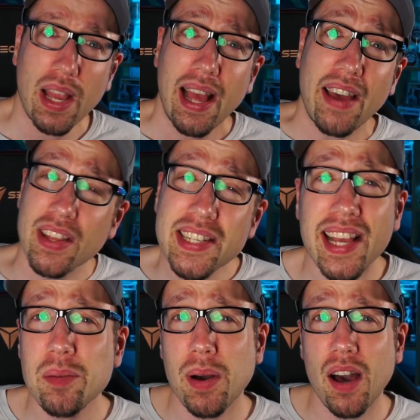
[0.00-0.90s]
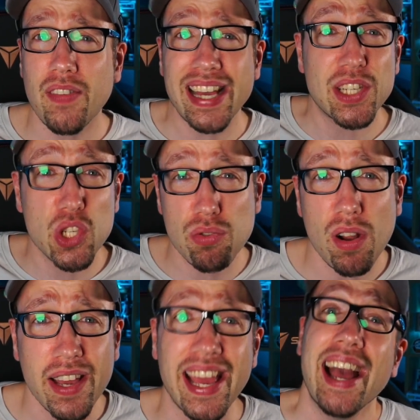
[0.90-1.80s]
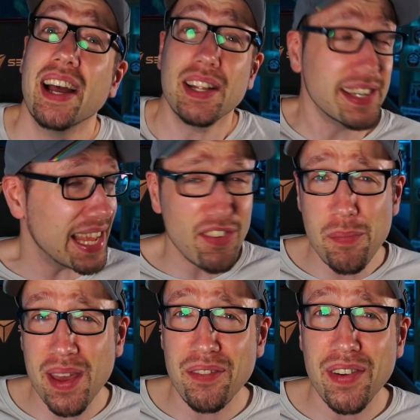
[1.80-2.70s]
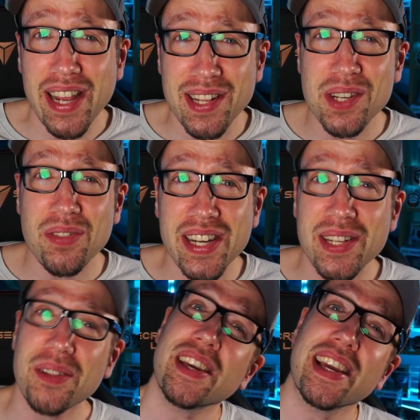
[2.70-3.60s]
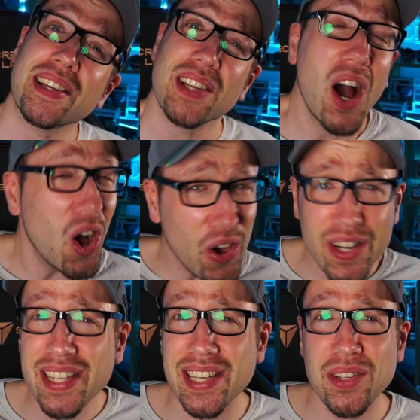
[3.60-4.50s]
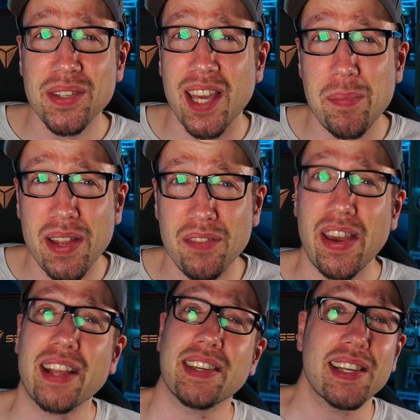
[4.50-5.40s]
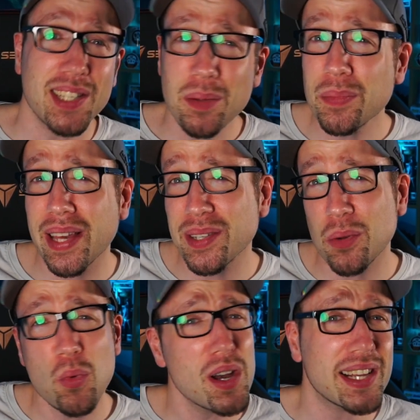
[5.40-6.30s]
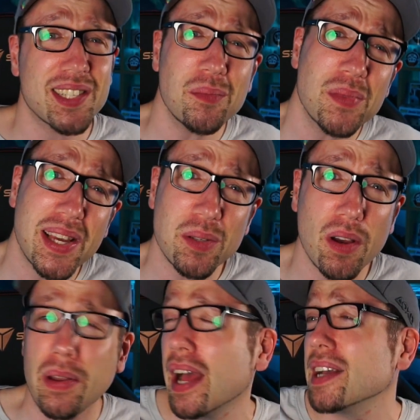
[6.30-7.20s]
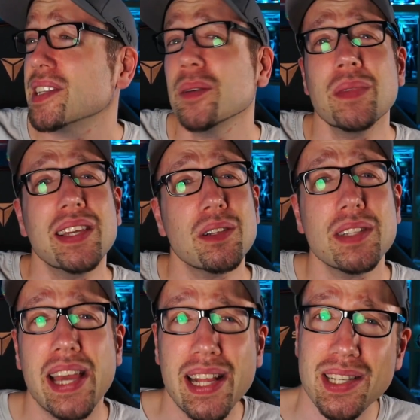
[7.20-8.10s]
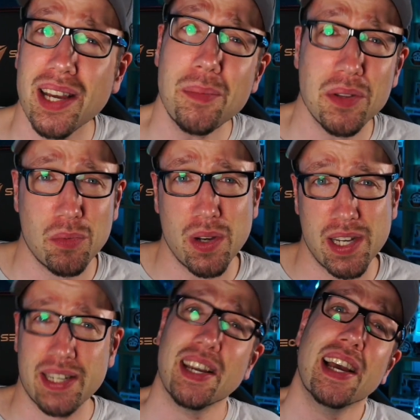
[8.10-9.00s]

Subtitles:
And the second part of that is try. Never be afraid to try new things. Honestly, just keep innovating. Some things will work, some things won't. Some things will take time to work.